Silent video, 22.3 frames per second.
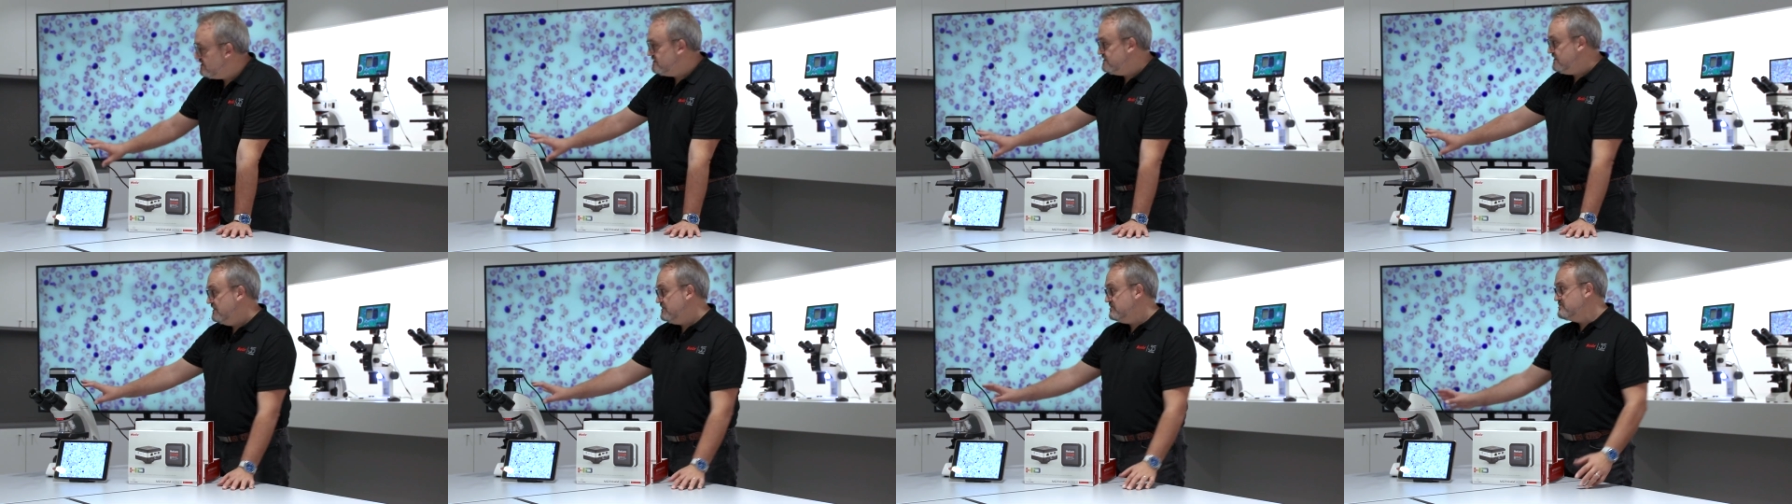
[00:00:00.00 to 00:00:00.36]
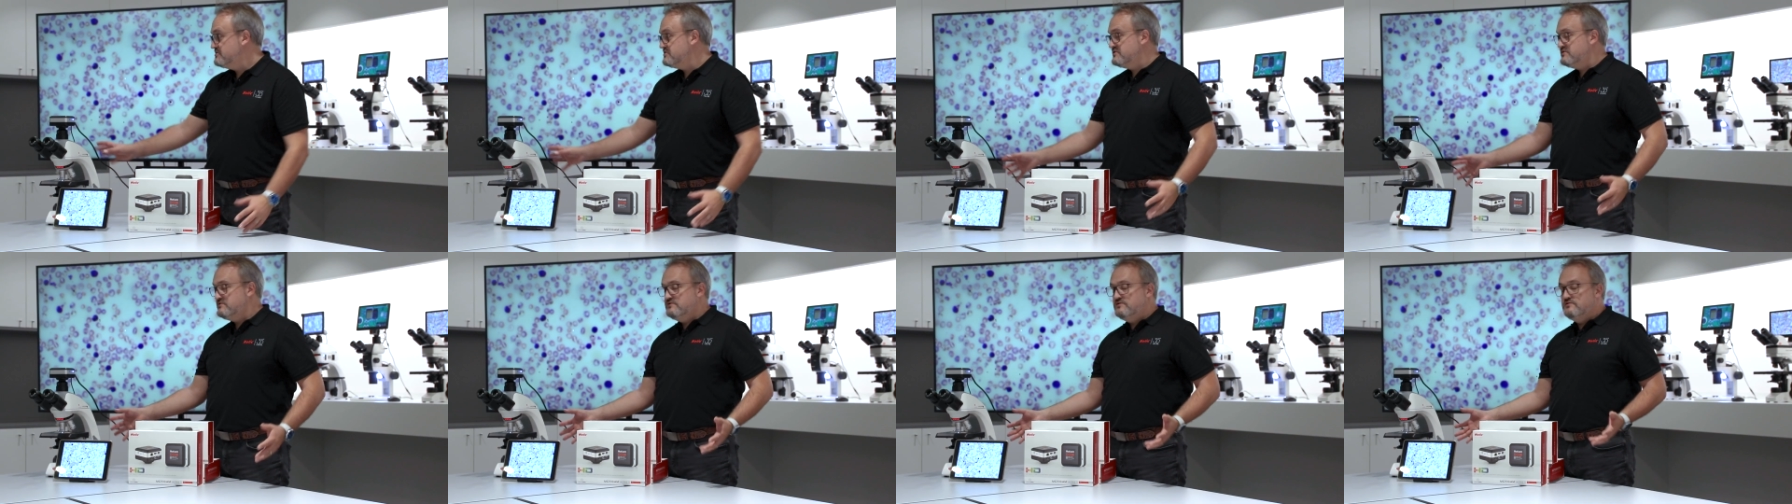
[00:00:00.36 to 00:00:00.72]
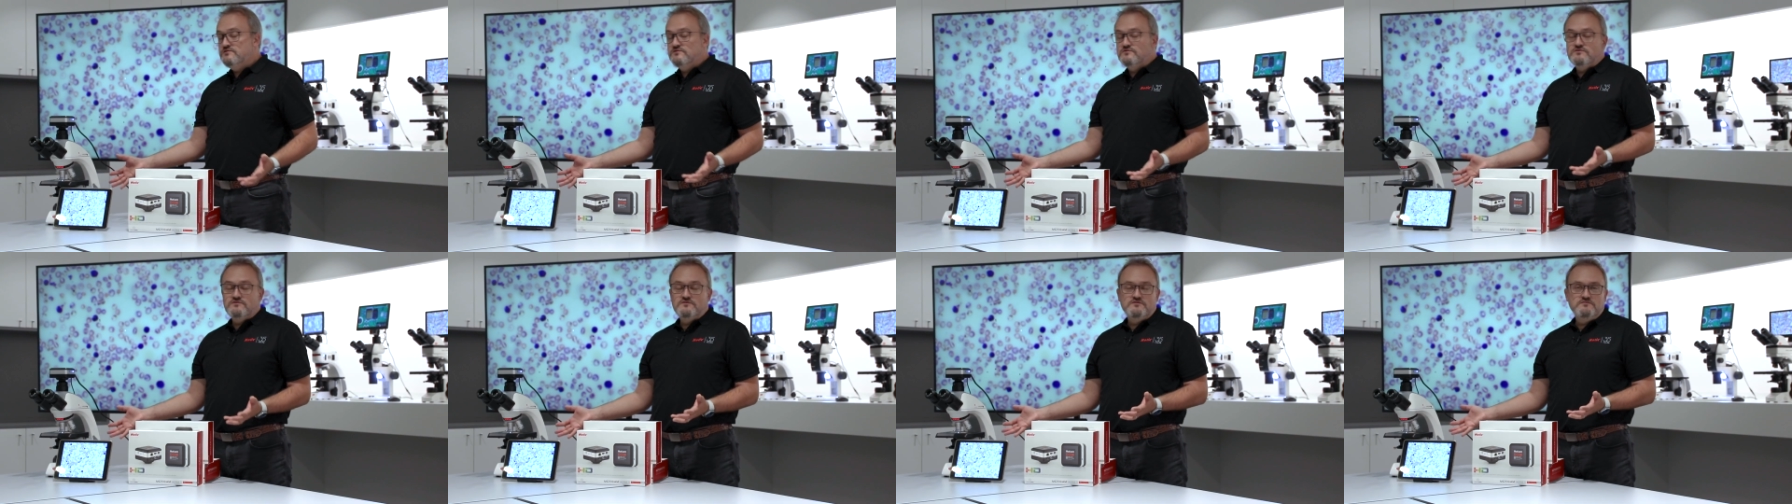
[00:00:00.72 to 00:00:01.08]
attached
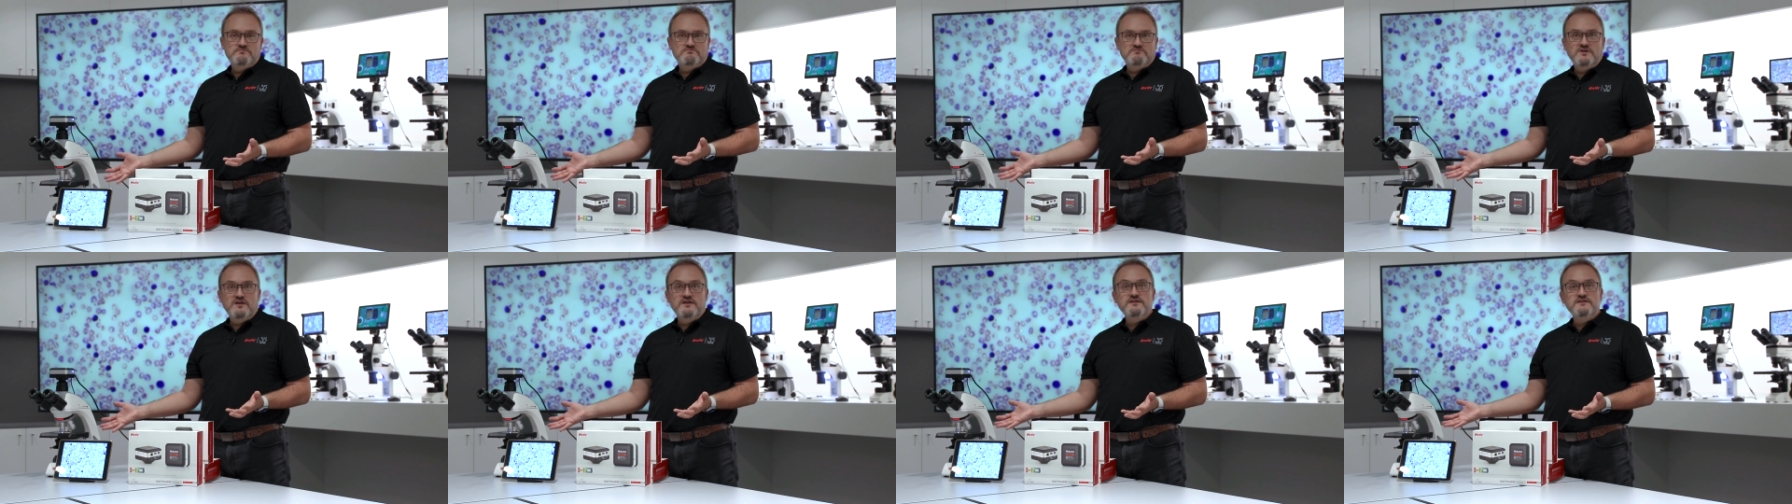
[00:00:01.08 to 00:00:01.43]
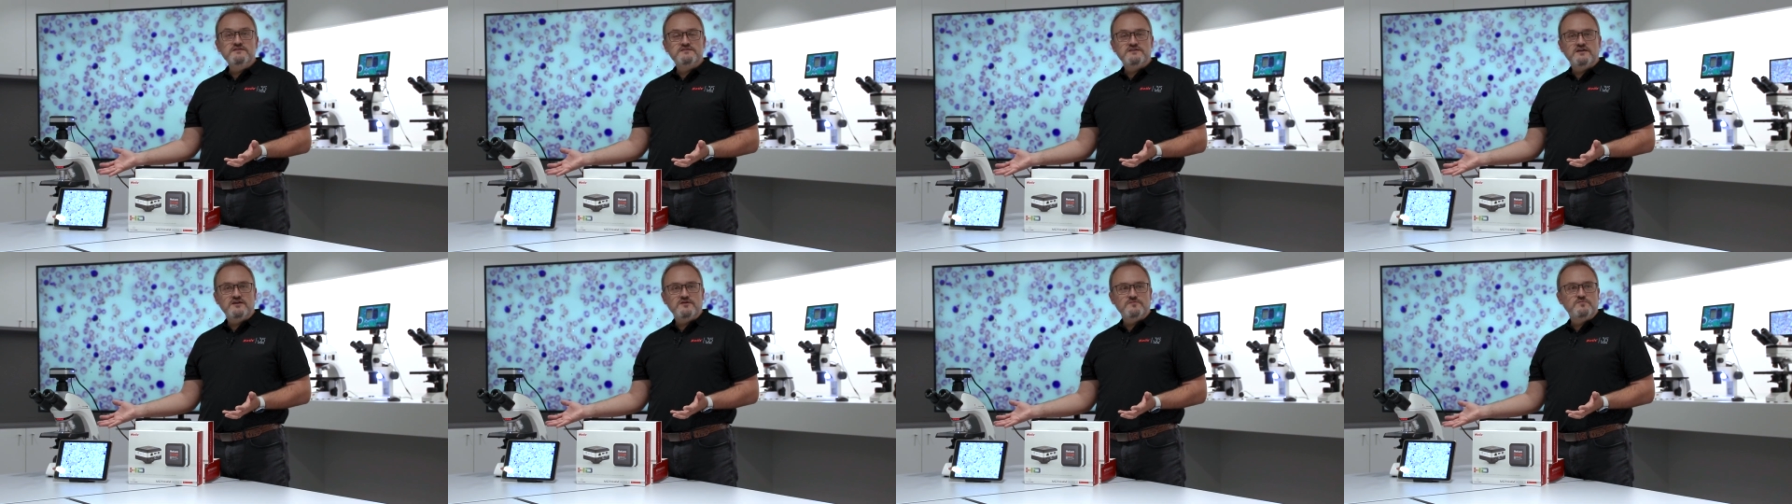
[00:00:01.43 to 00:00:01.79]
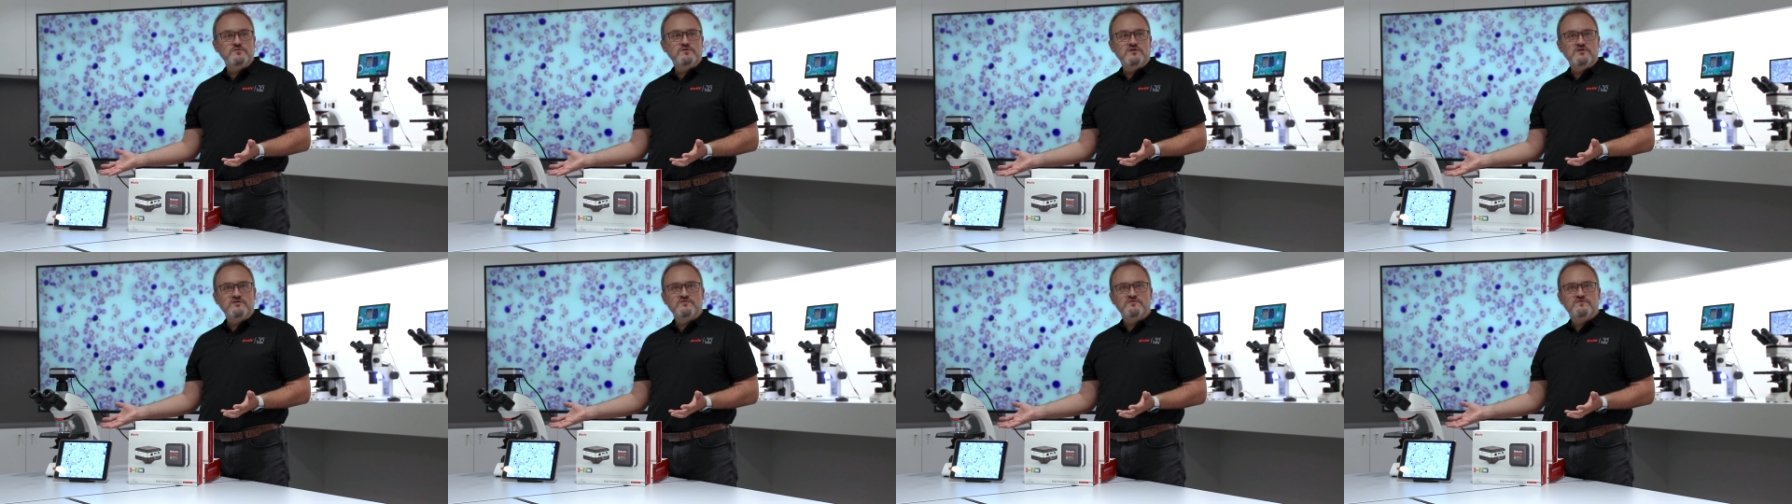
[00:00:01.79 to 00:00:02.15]
to any type
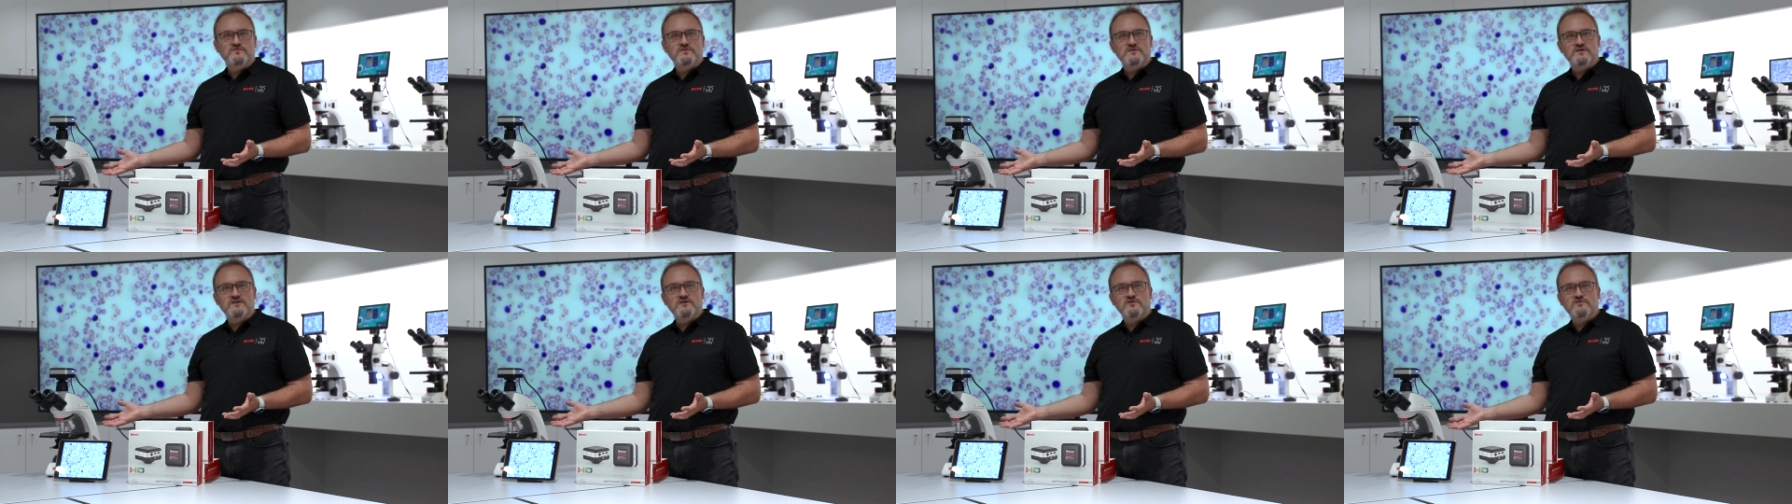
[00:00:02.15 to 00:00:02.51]
of, uh,